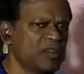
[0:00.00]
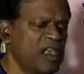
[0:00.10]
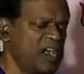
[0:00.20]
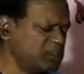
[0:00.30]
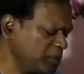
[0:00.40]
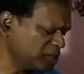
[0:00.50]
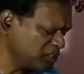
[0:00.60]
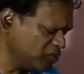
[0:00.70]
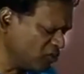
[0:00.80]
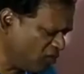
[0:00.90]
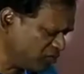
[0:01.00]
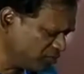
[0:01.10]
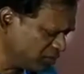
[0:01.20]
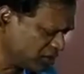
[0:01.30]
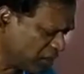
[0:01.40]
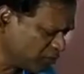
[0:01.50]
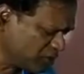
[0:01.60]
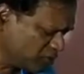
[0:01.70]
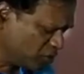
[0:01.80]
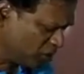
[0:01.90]
Husband must be involved. Something
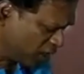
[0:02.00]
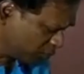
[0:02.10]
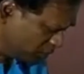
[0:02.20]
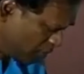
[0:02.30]
to do with the husband.